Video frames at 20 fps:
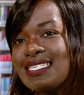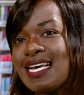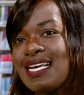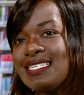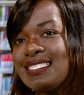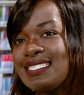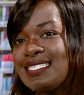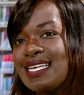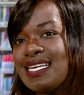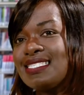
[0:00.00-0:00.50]

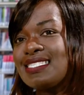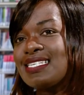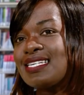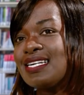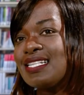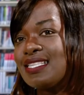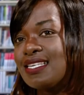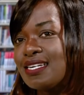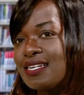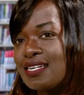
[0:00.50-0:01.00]
and sent
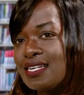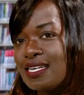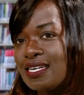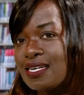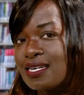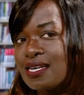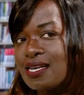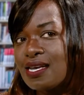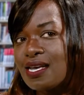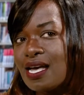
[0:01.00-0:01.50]
clearly,
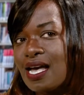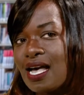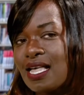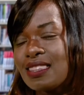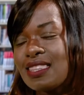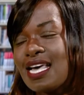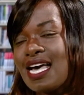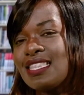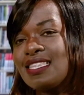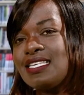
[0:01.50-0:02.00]
and
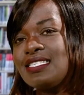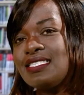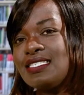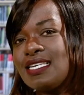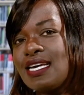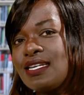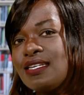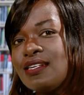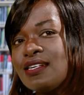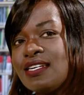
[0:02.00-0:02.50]
that the
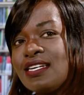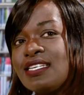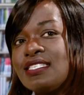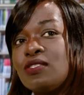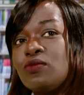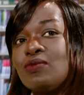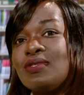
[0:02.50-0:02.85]
sender is